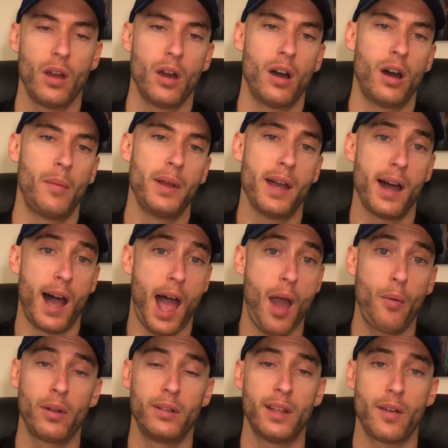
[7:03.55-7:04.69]
I
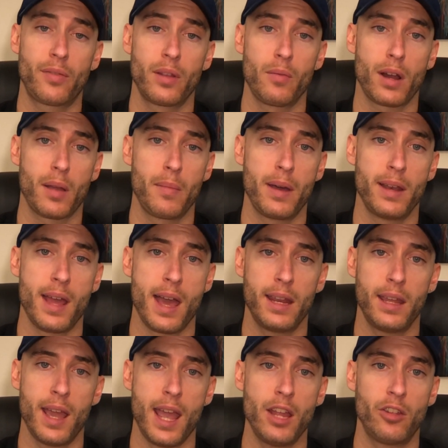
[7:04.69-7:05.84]
would definitely recommend
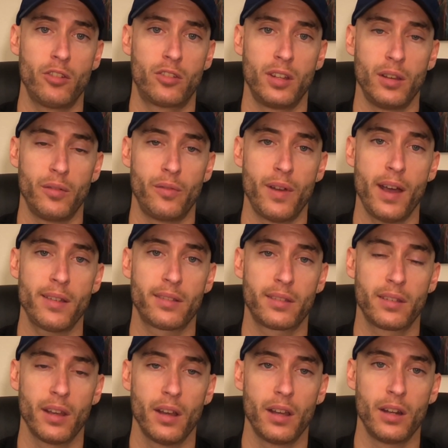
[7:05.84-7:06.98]
any agency
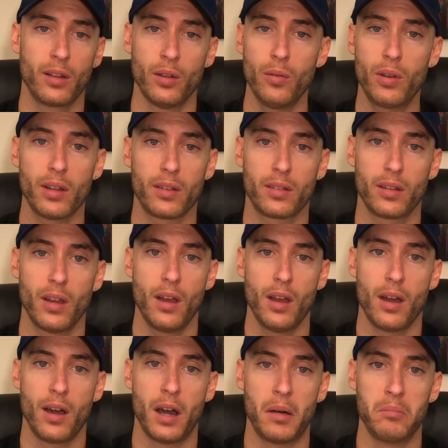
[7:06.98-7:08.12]
invests in a Lucas.
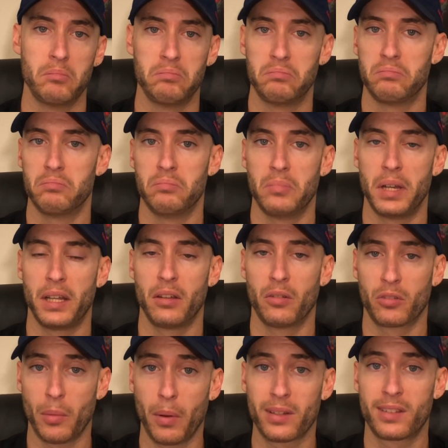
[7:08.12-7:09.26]
You talking
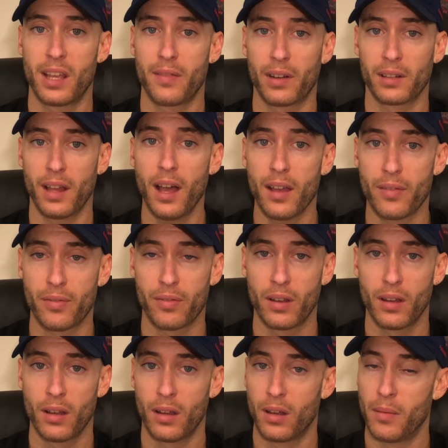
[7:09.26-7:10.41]
about saving a life,
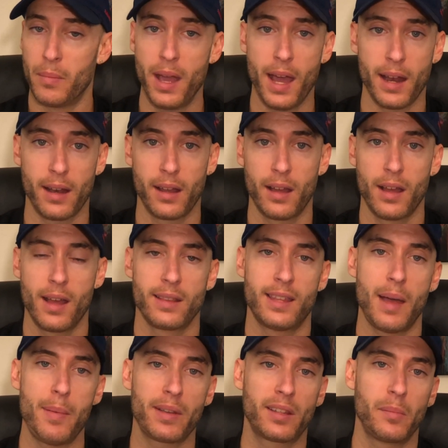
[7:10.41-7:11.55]
man,
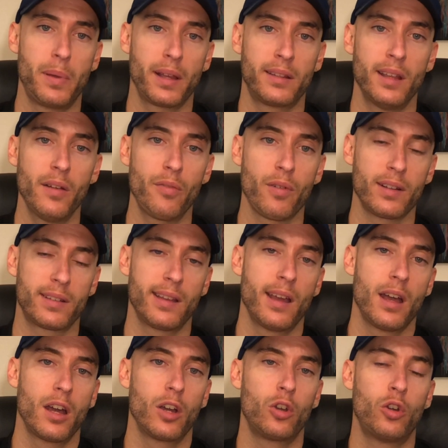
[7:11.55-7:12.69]
that makes a big difference.
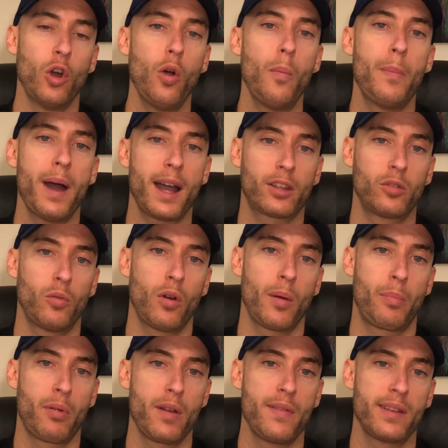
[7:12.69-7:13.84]
Go back to our
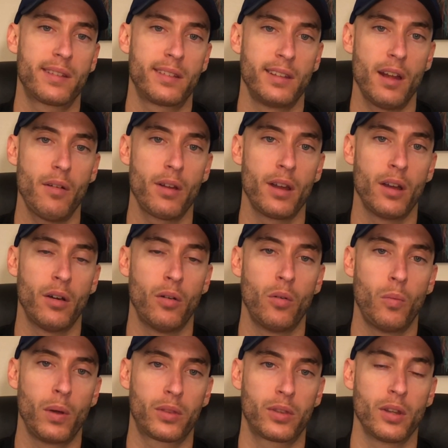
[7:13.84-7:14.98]
previous scenario
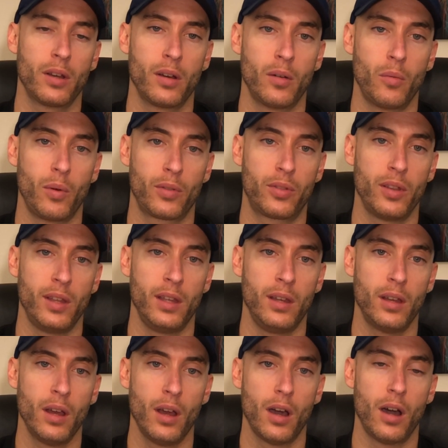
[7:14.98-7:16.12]
with the
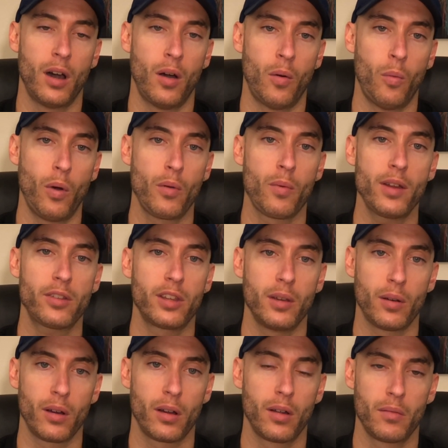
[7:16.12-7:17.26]
one
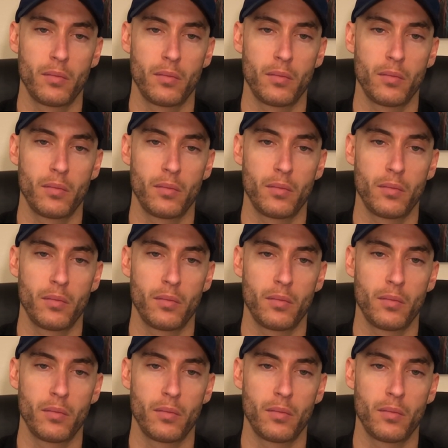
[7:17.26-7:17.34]
rescuer.